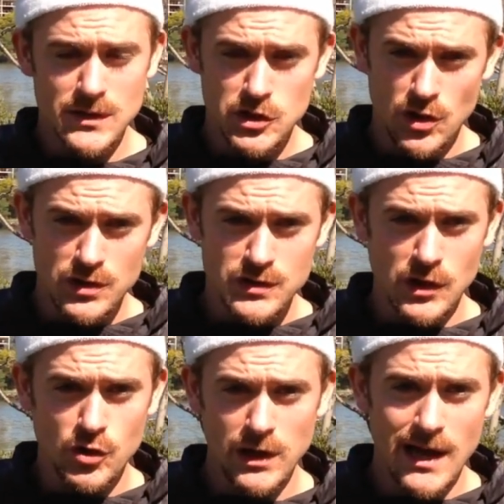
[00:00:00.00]
so our shoulders are
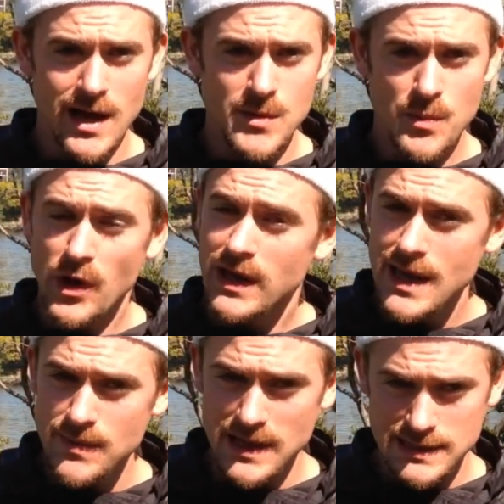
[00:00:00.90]
in good alignment, but
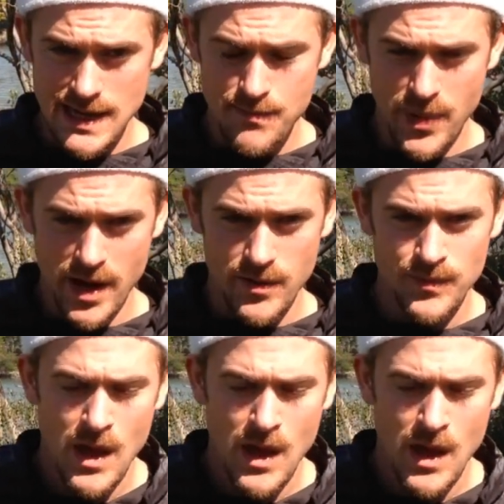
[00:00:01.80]
keep that tempo.